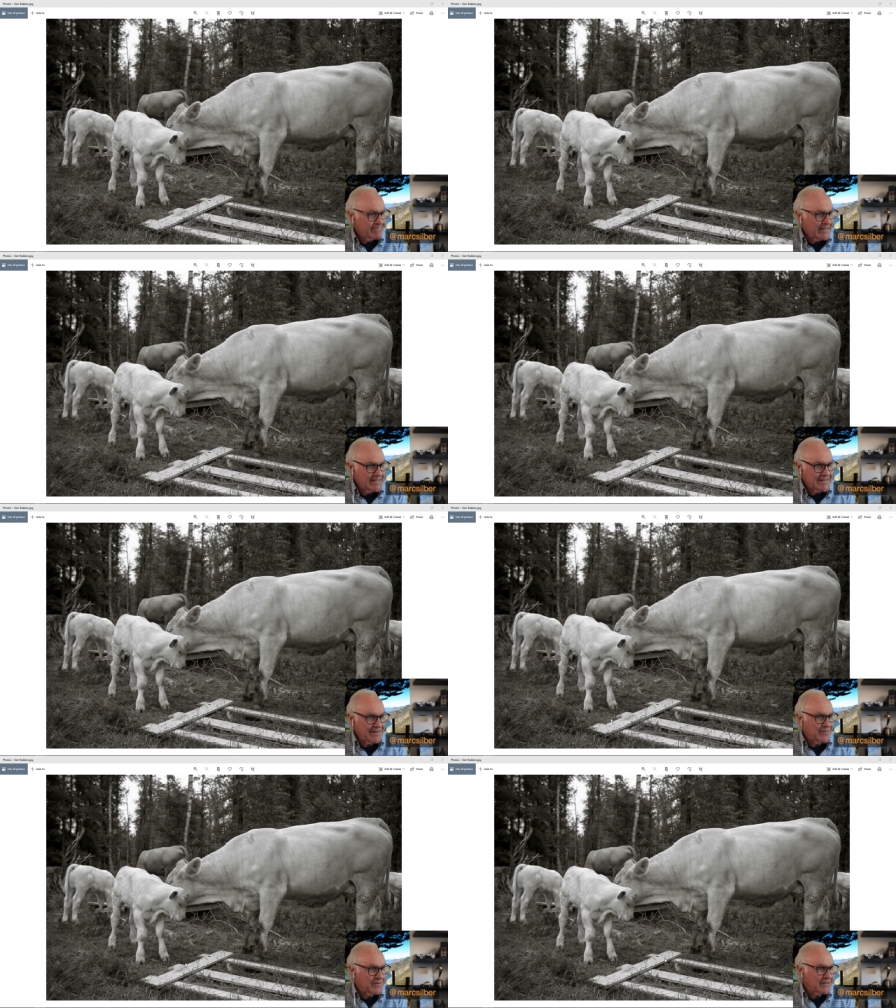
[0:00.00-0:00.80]
Easy
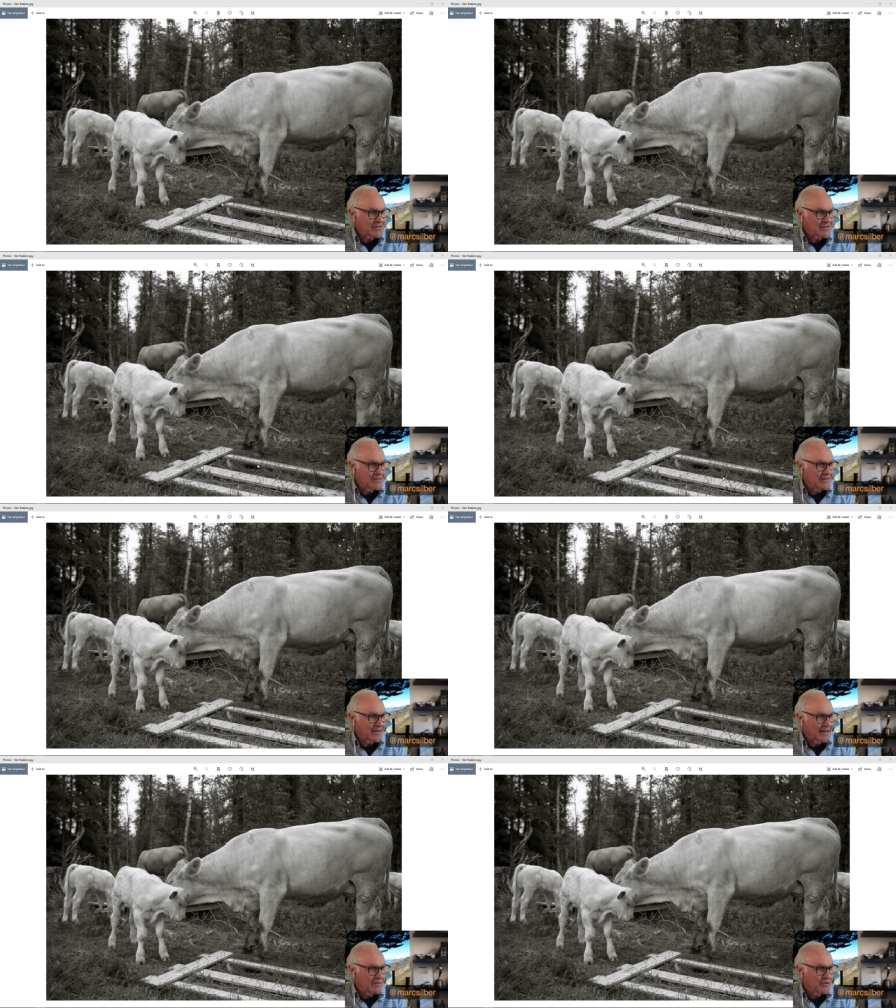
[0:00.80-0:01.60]
to fix in
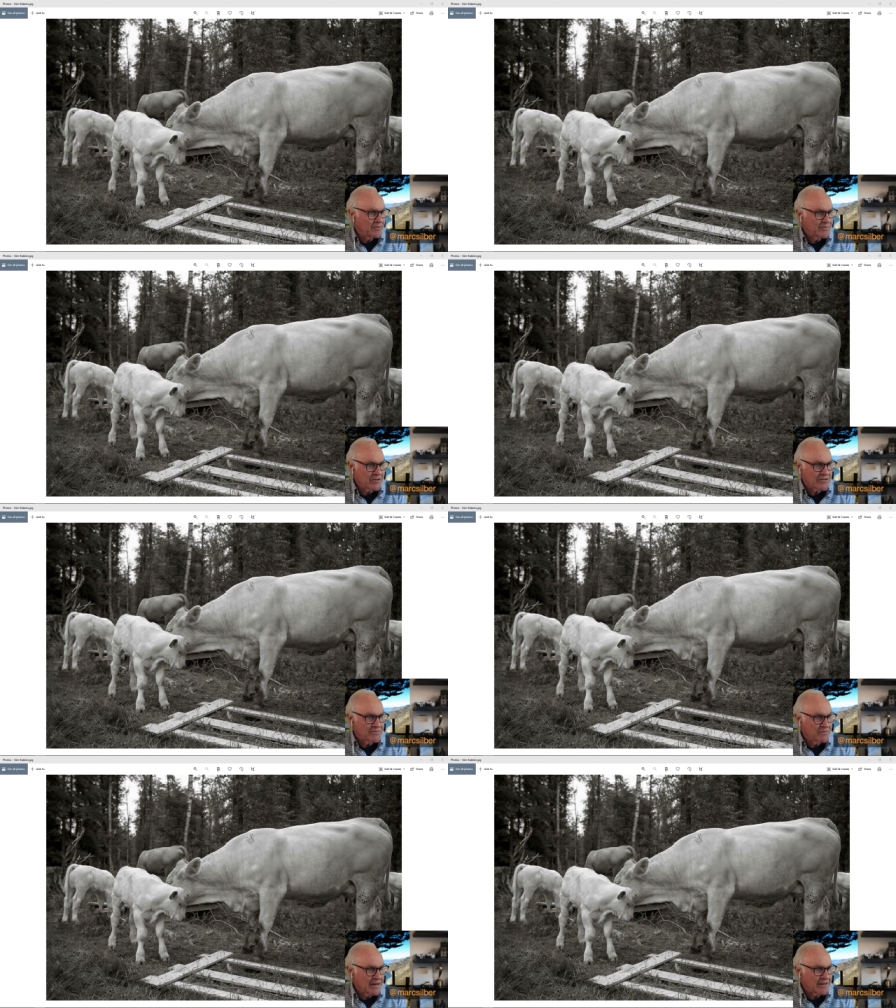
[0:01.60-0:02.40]
Lightroom. Just
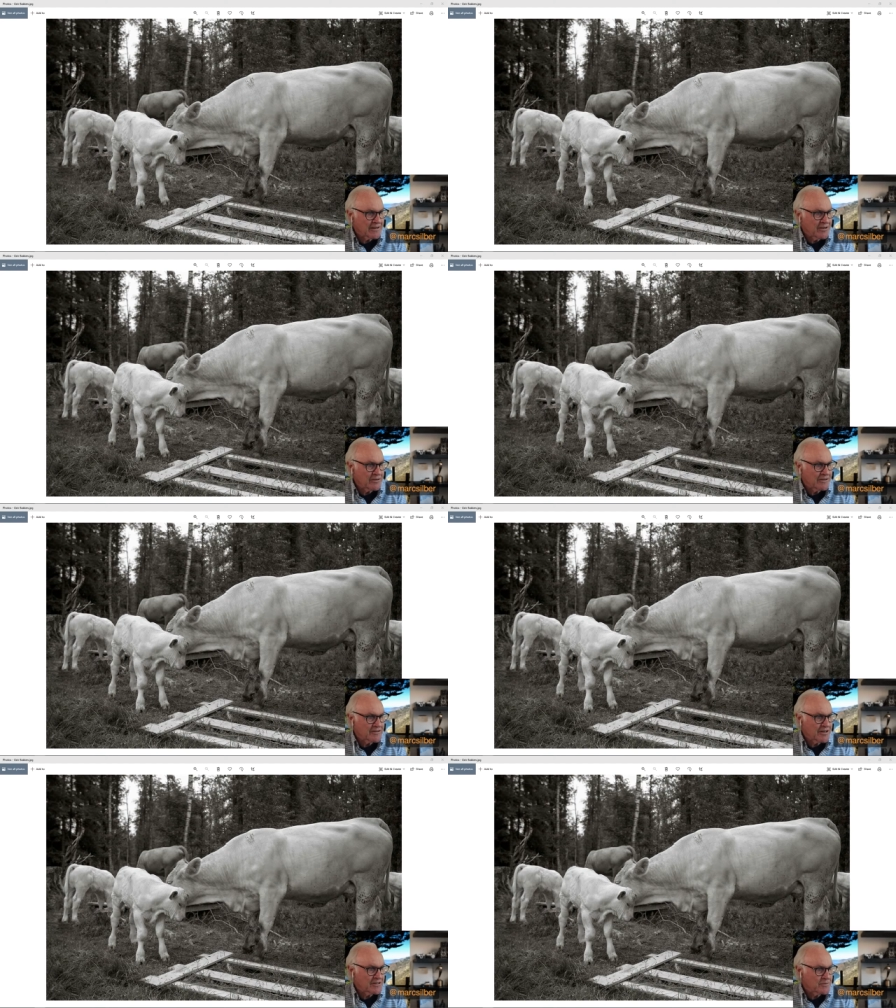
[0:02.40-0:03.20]
make a local
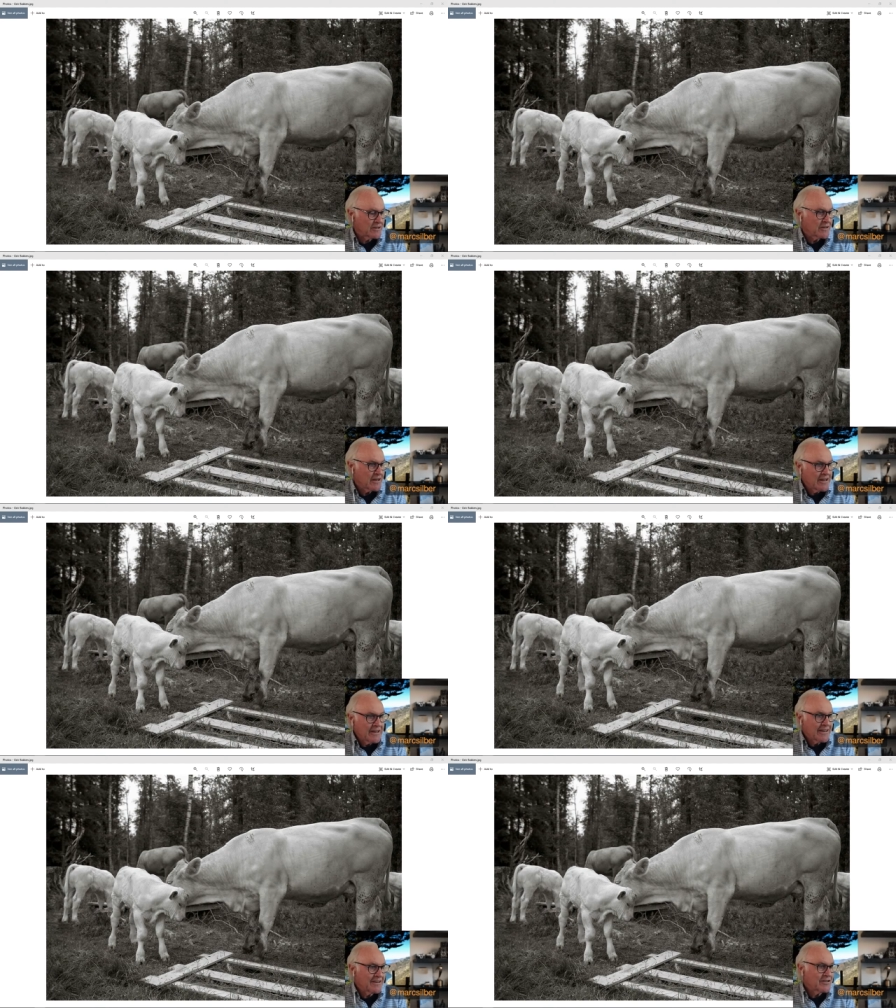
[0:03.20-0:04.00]
adjustment.
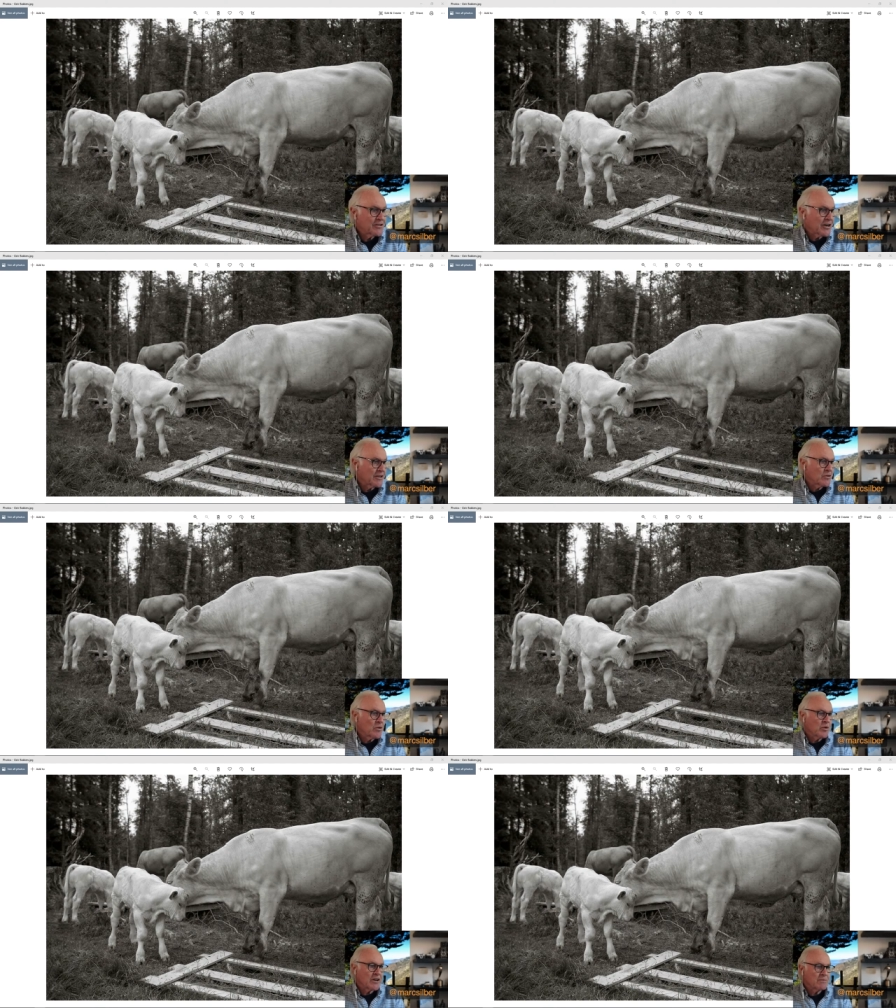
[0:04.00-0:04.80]
In the
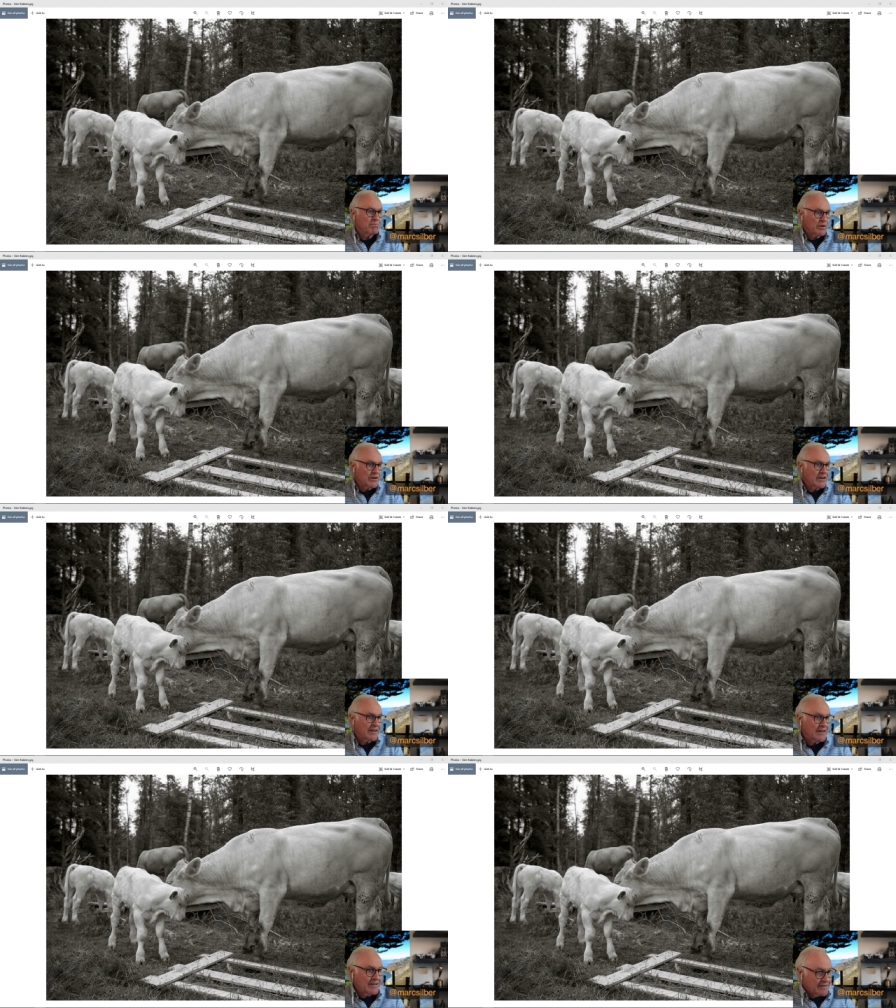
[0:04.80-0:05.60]
darkroom, we could burn
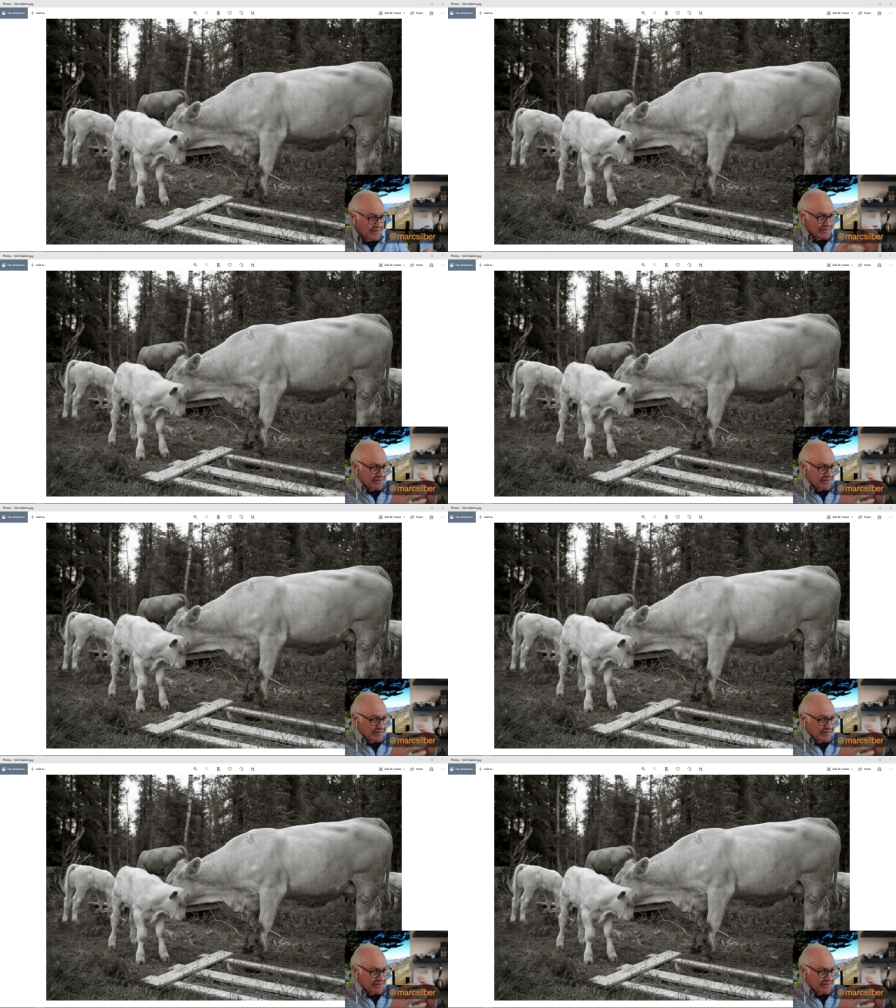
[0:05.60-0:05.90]
it in.